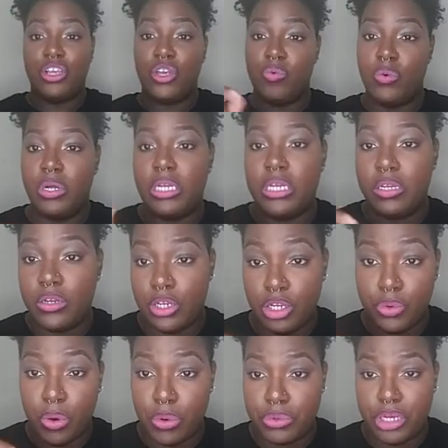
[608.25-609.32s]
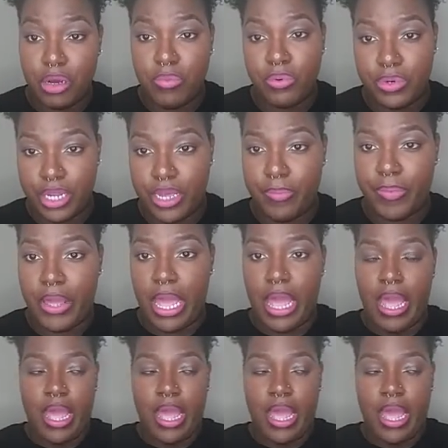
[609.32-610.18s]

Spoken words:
So you won't double dip